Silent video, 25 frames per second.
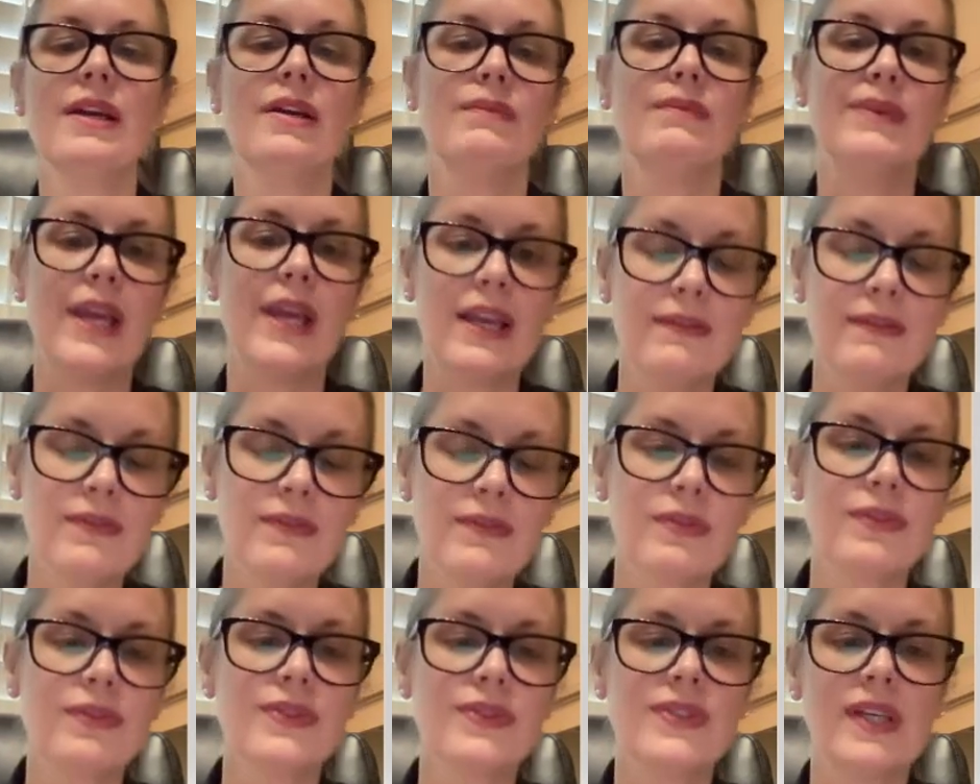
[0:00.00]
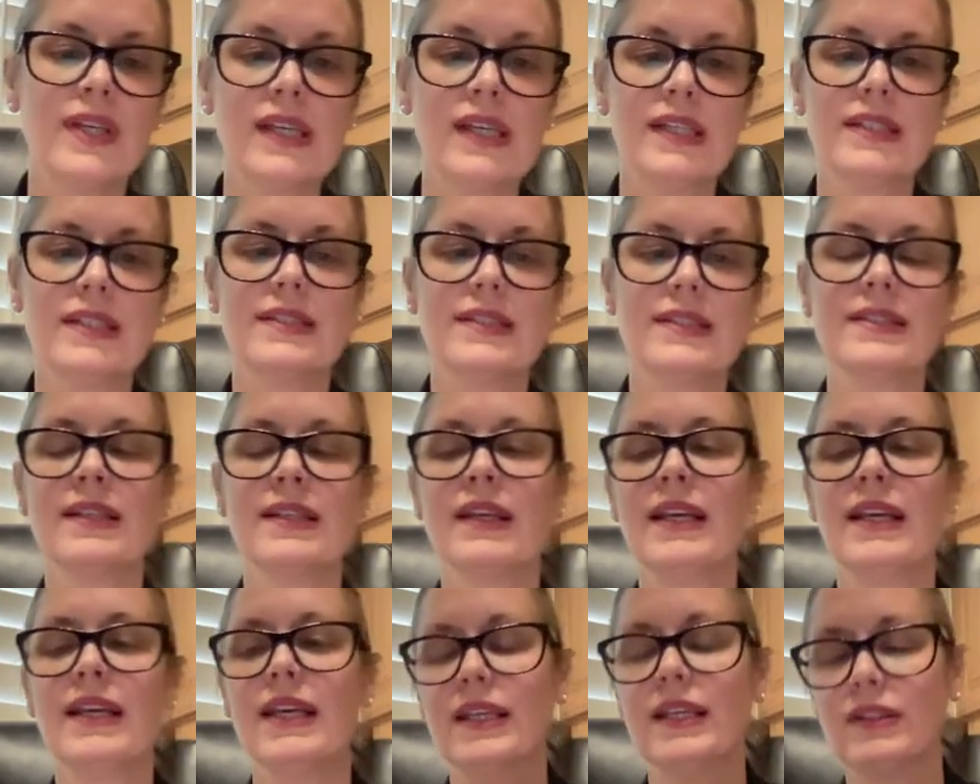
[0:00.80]
behavioral science,
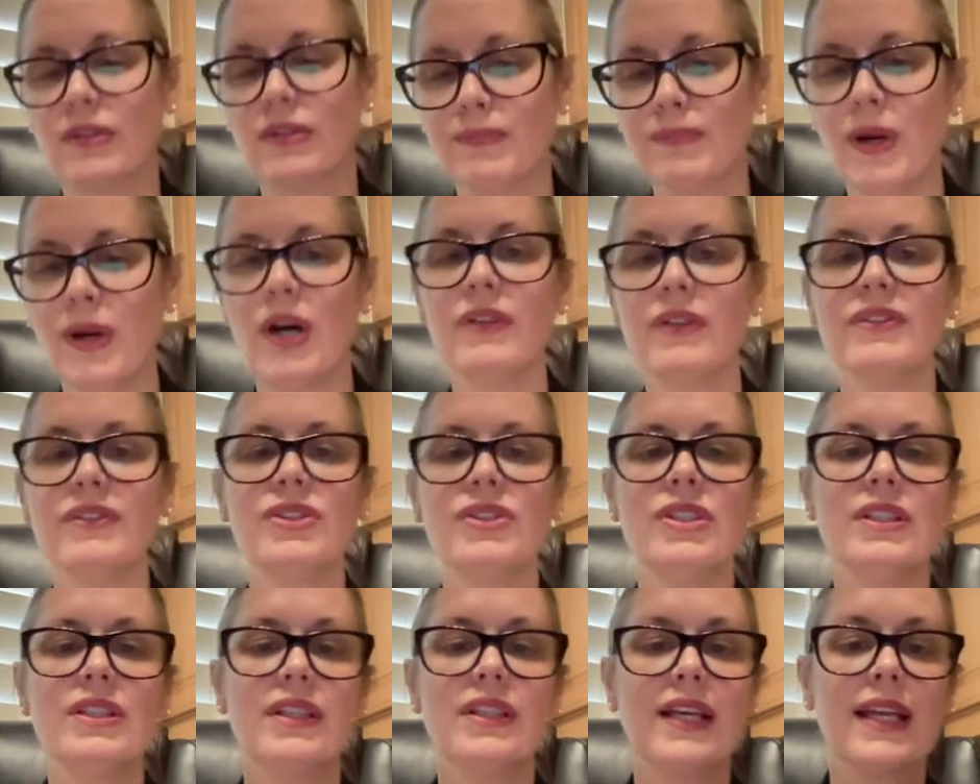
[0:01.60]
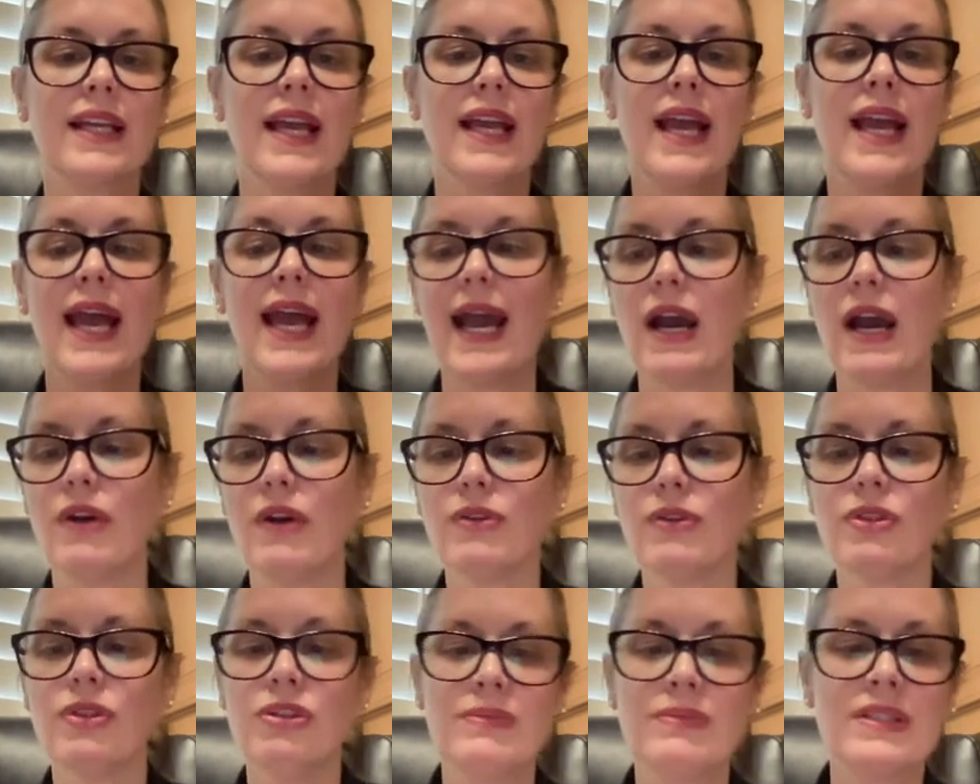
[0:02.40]
anthropology, like how
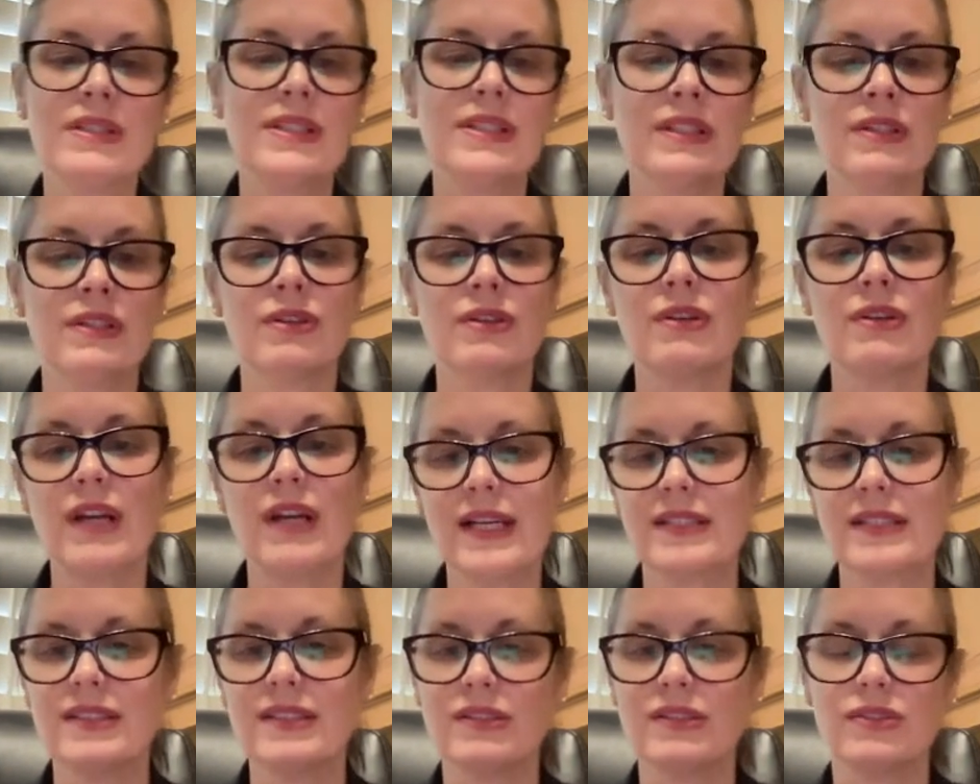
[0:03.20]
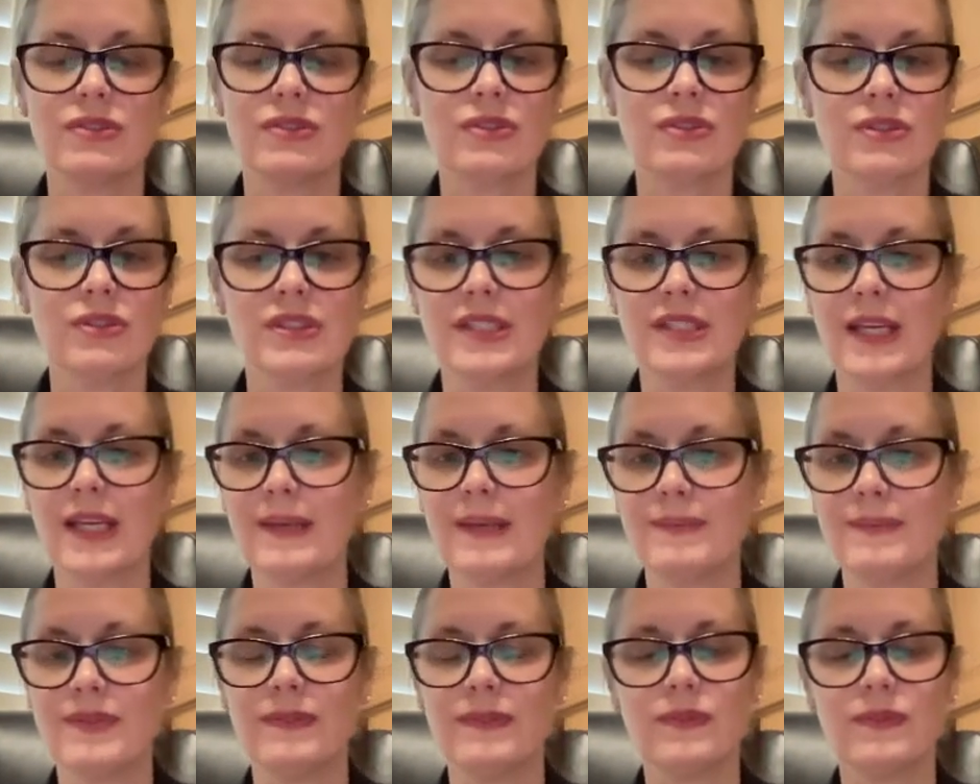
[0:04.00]
humans interact in certain
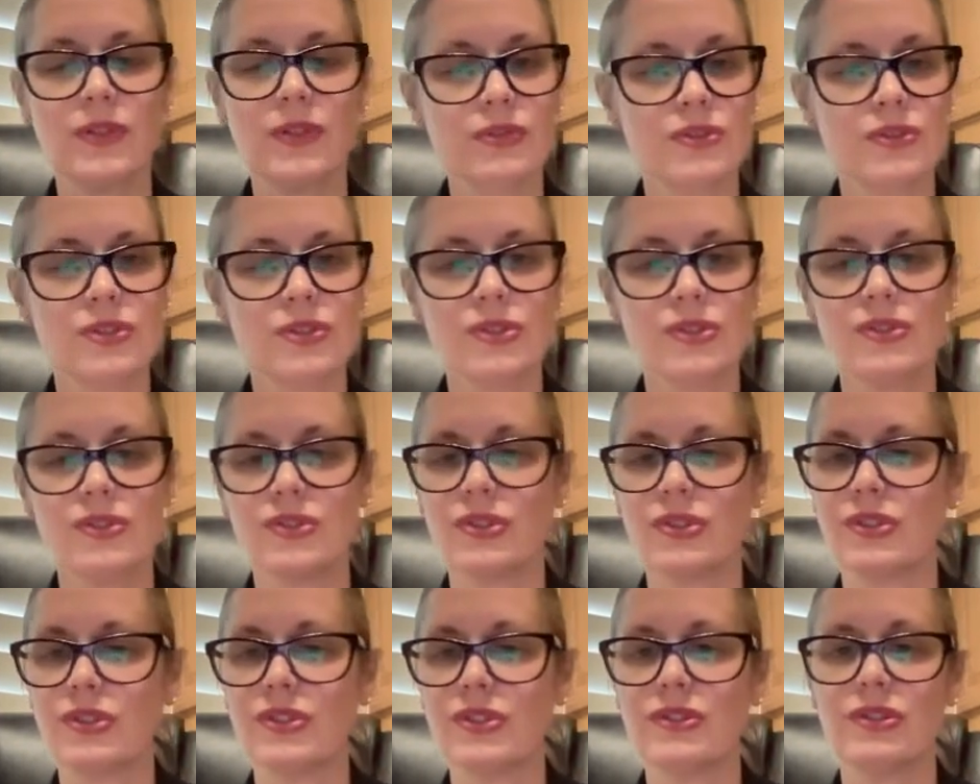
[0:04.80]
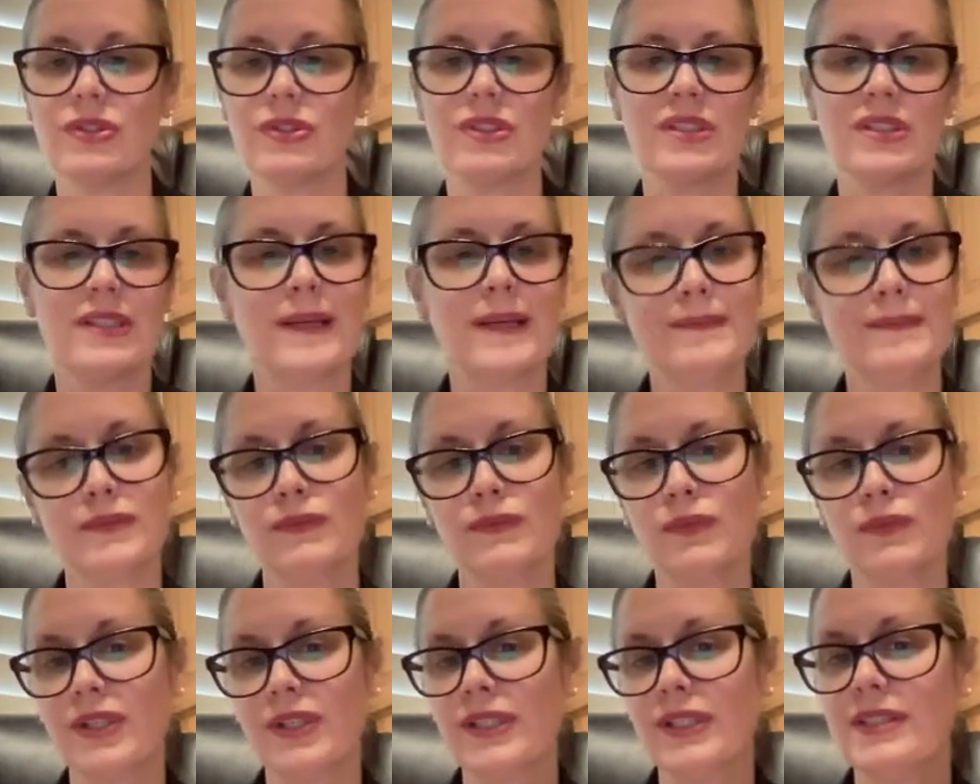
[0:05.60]
types of cultures or in certain types of
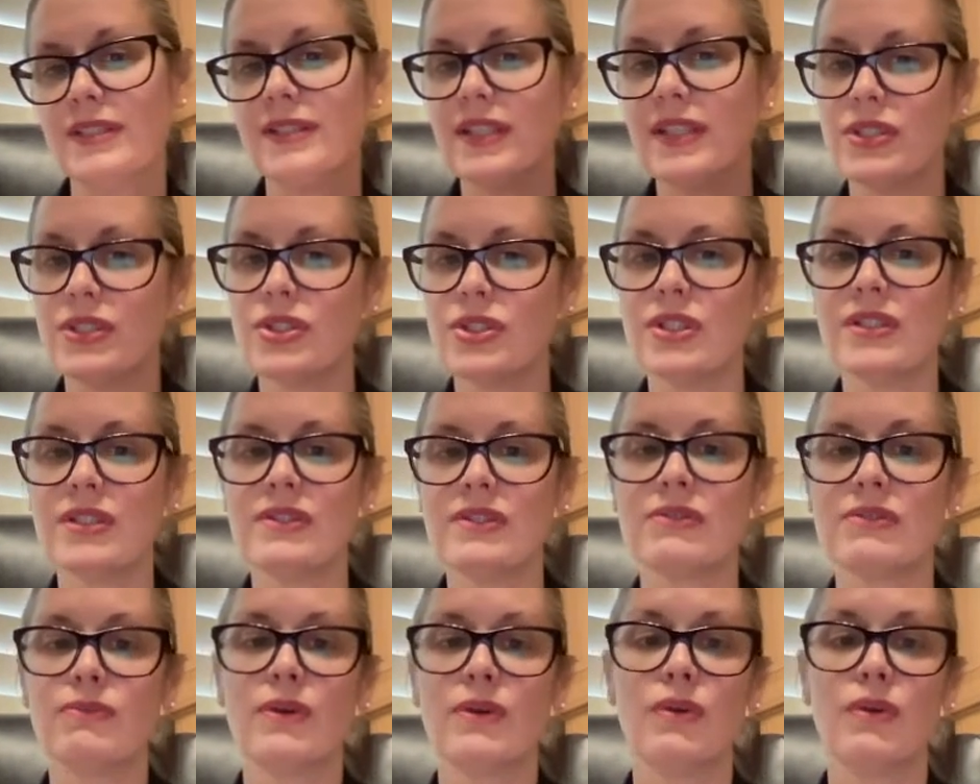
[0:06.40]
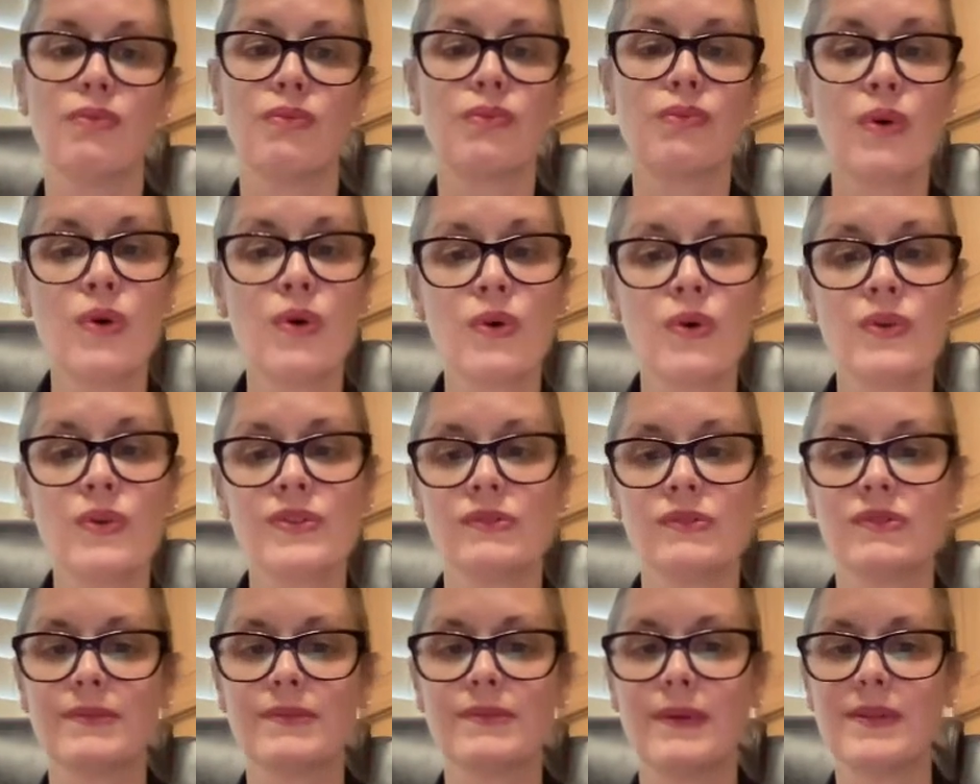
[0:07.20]
organizations, what roles
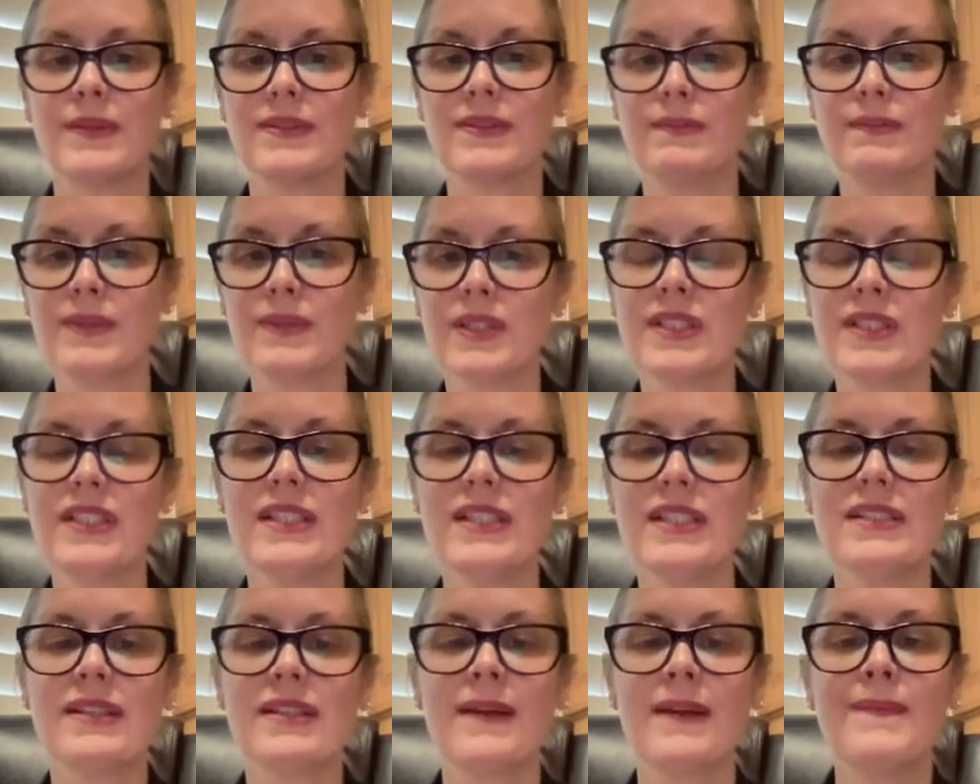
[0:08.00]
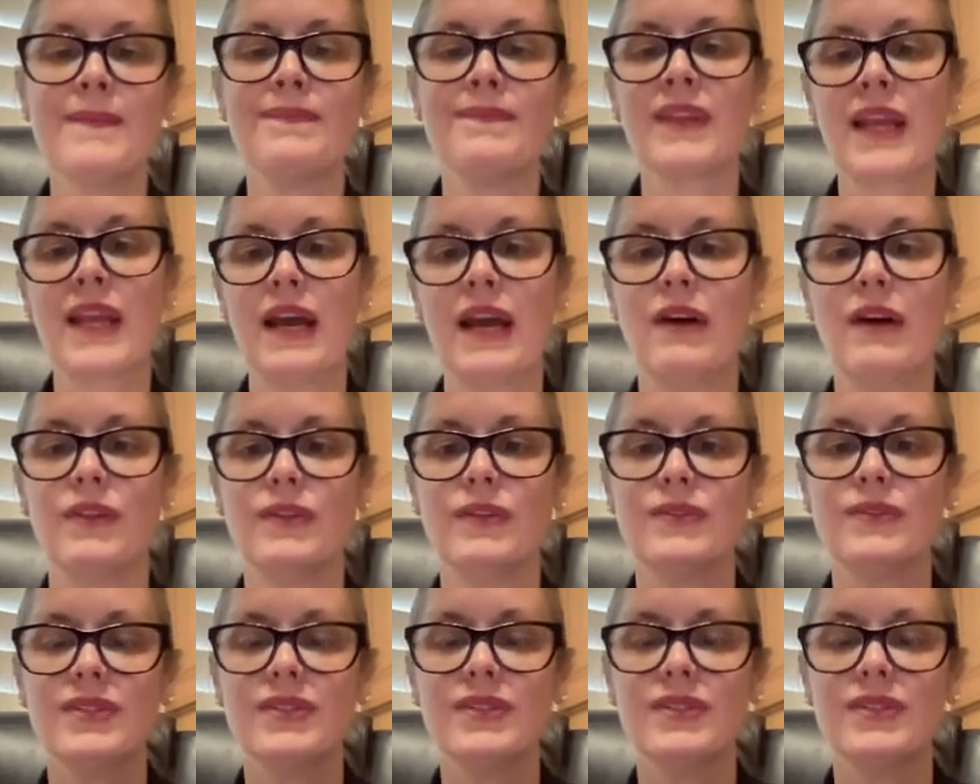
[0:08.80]
and responsibilities, how those